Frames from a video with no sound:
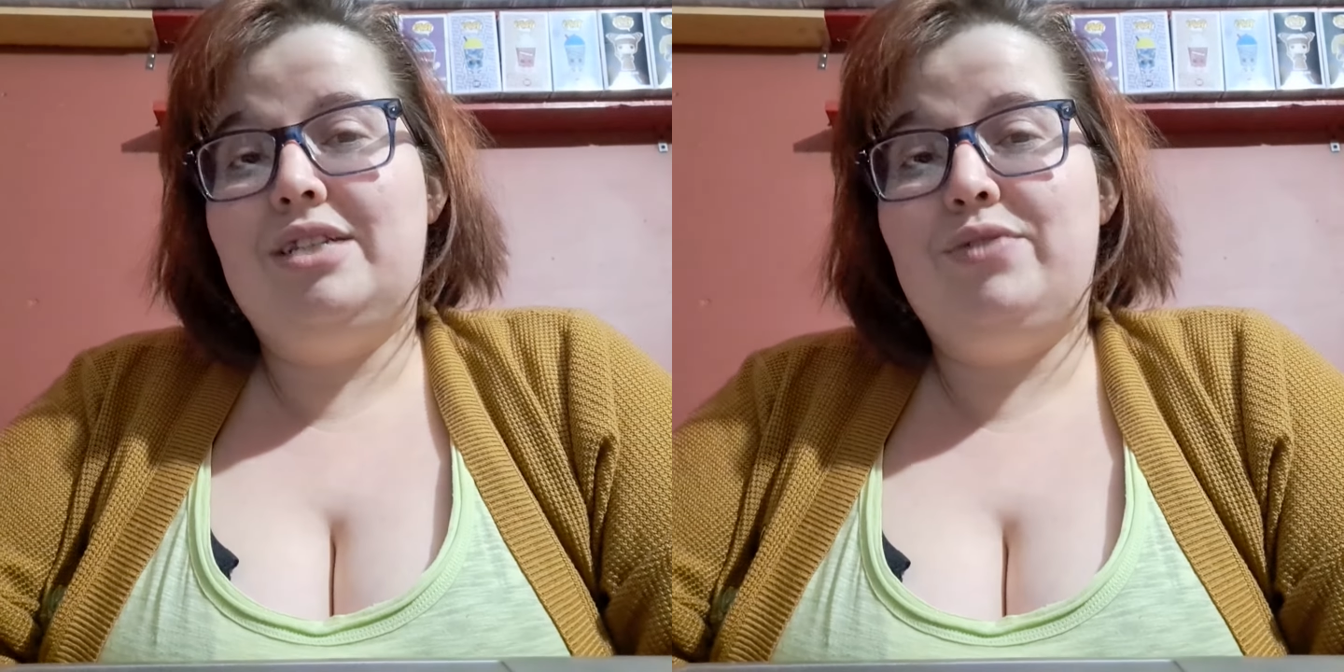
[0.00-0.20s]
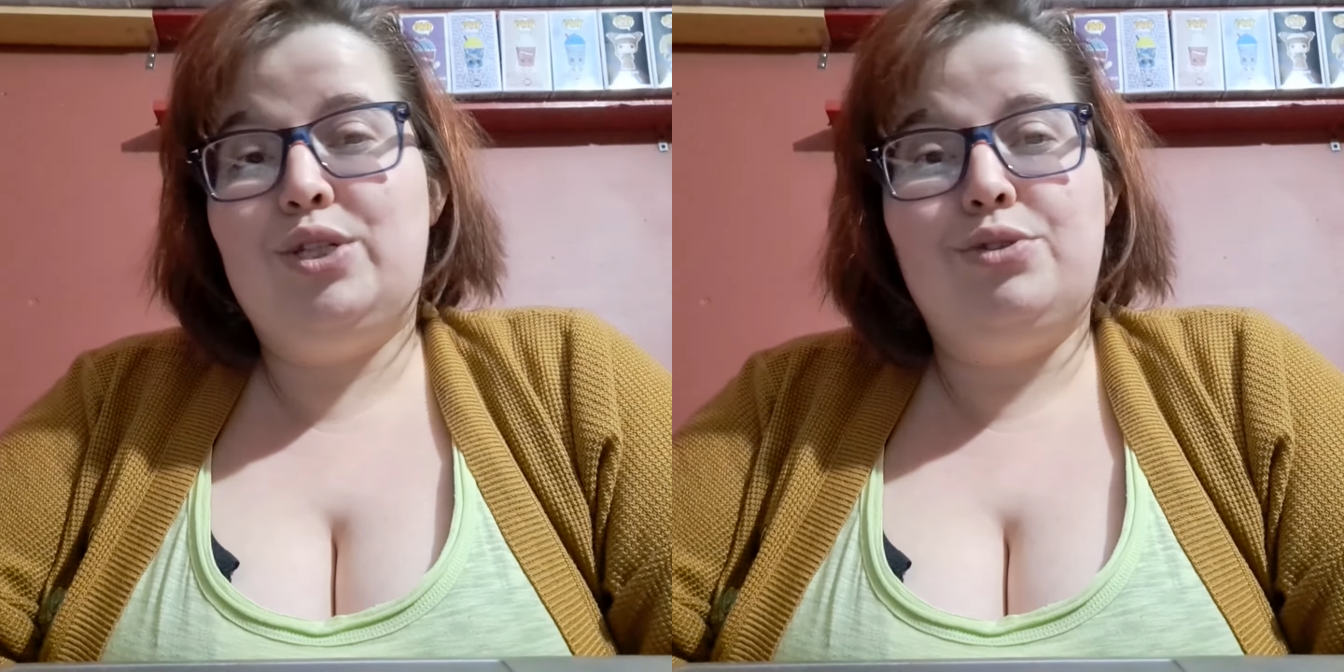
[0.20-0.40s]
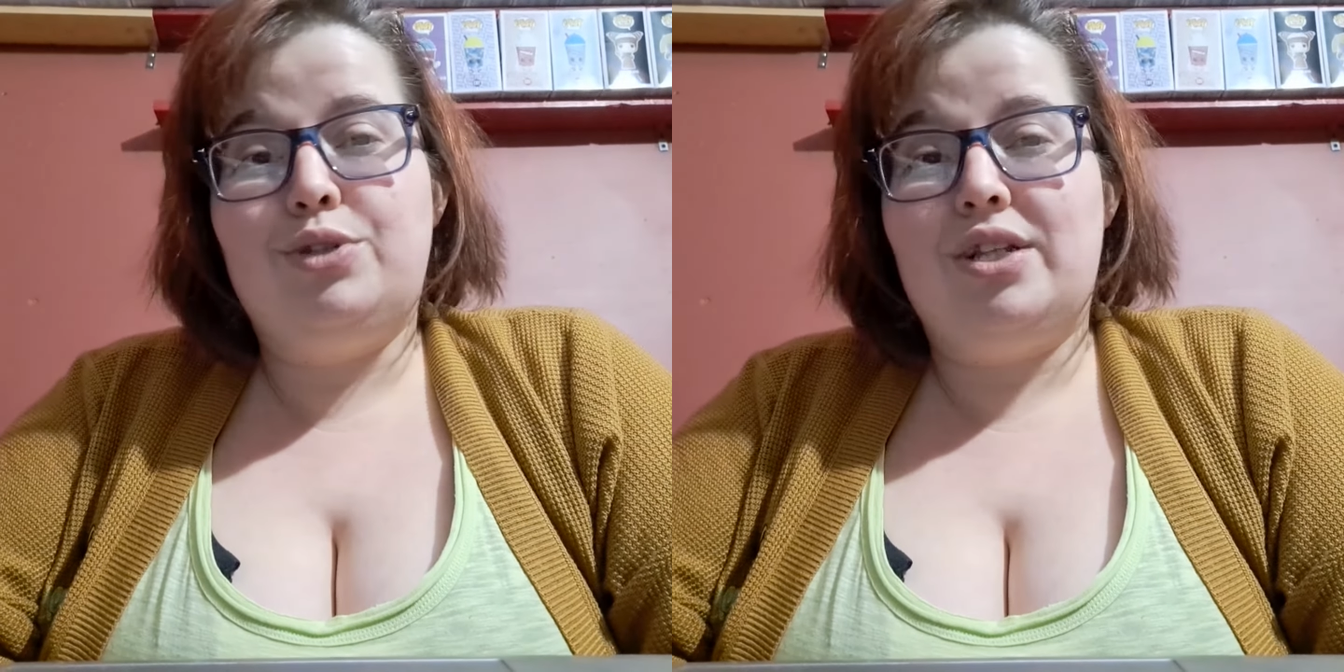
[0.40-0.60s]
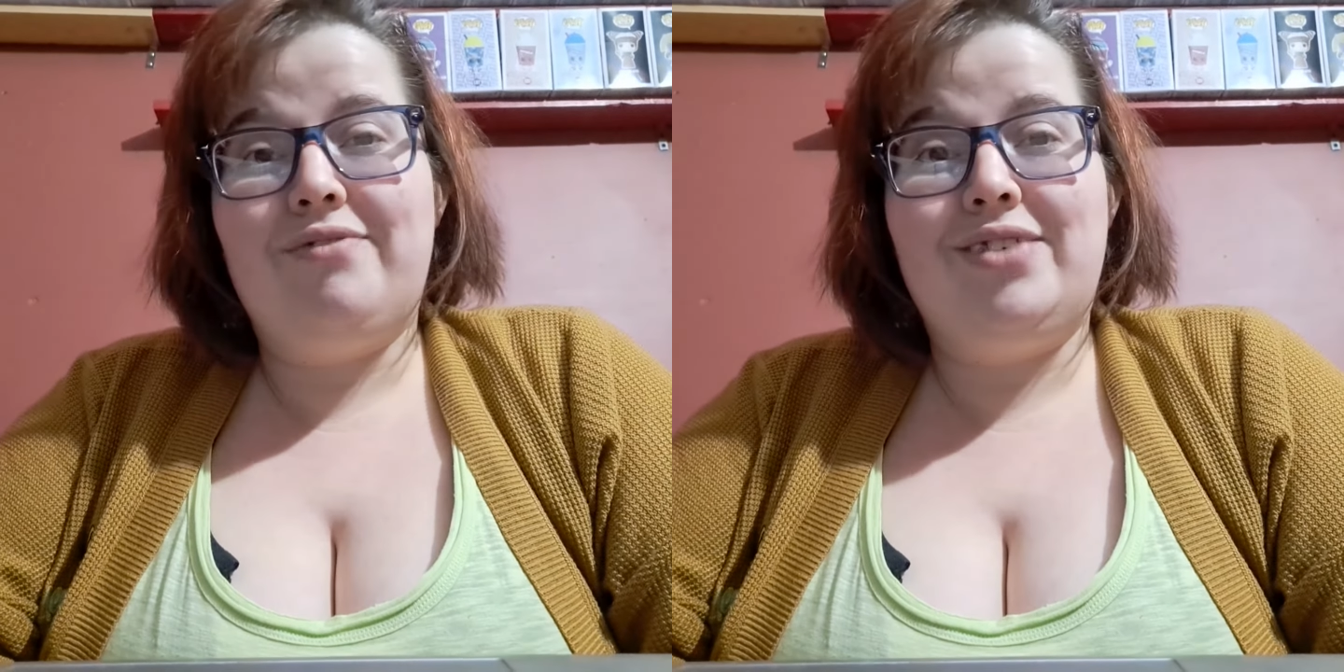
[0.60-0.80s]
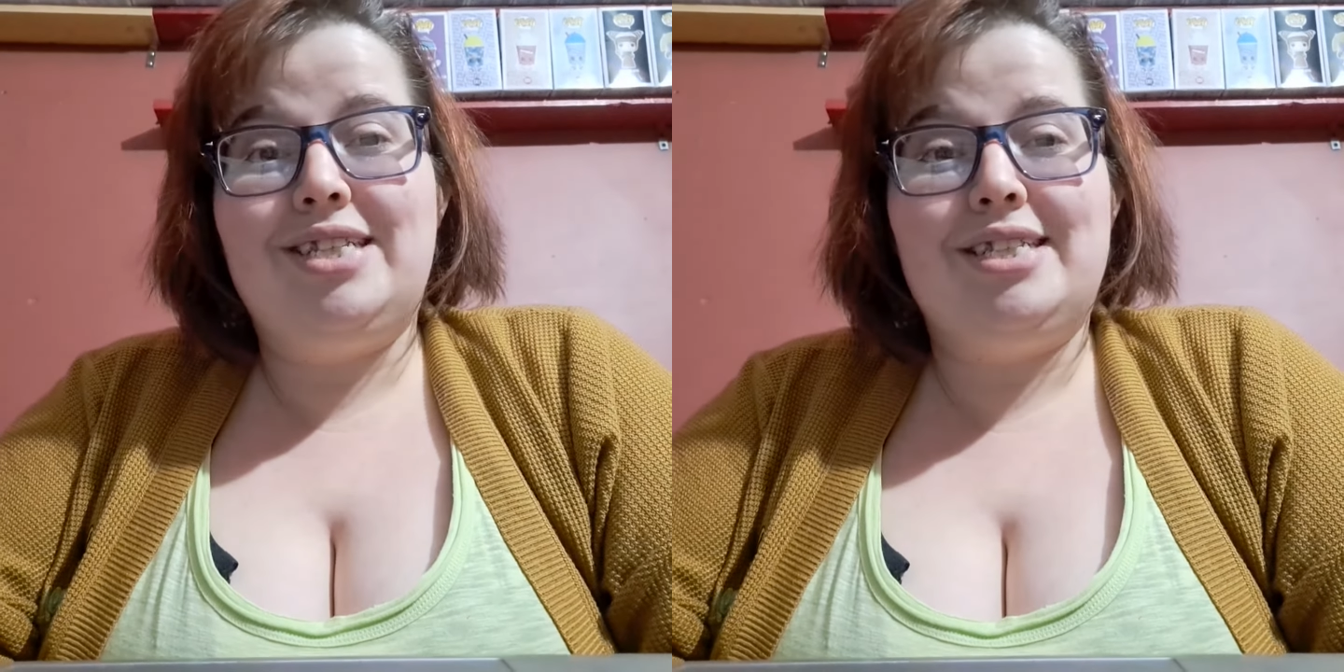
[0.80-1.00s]
T V shows, all
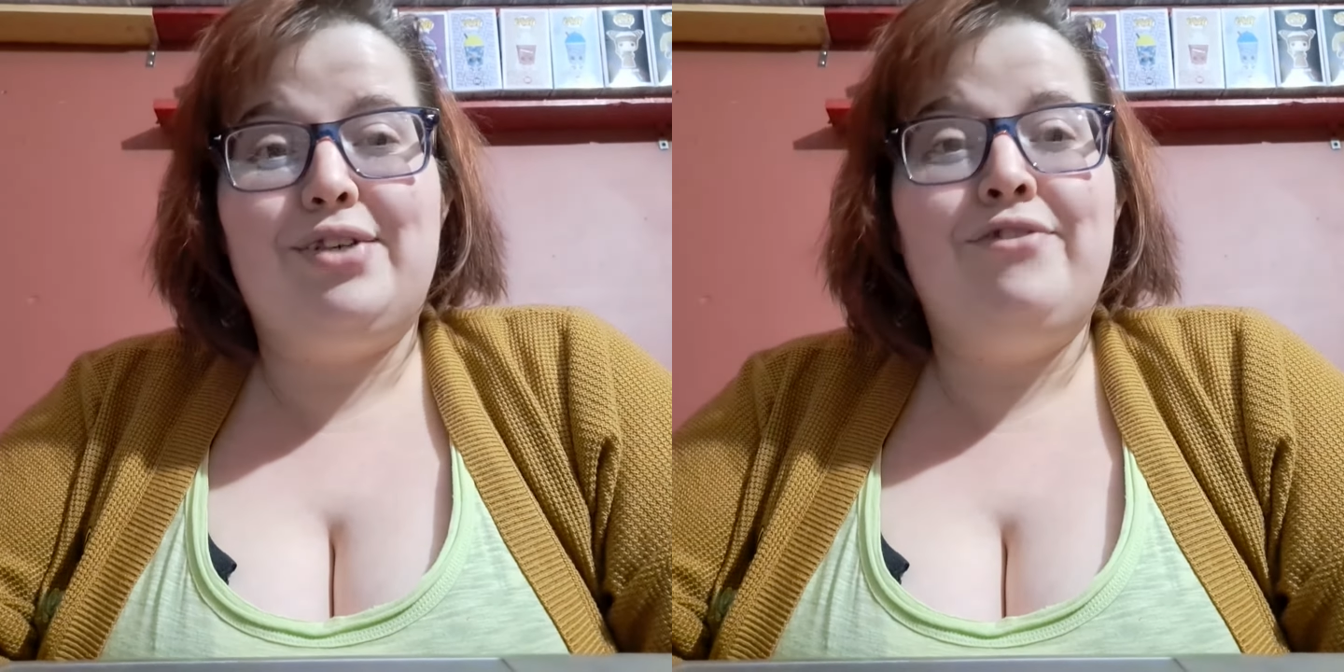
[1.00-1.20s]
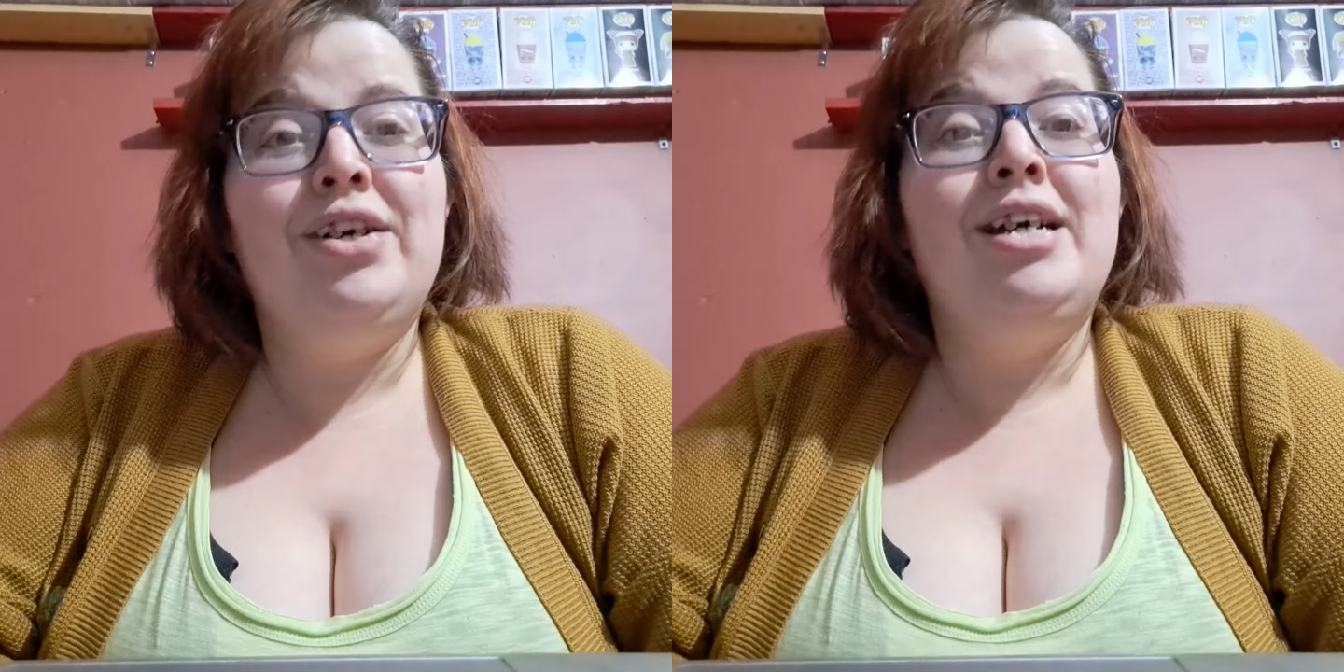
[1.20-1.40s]
that fun stuff.